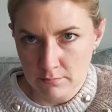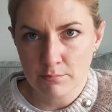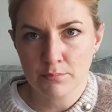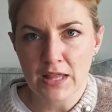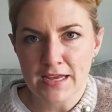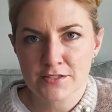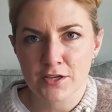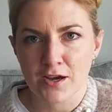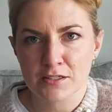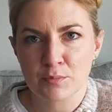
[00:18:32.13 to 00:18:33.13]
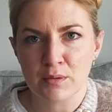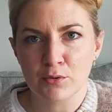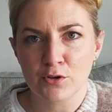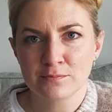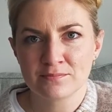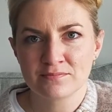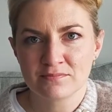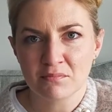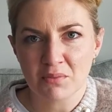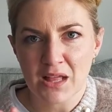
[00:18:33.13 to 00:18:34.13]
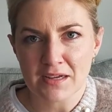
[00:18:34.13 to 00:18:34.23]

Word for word: Black socks, people. Black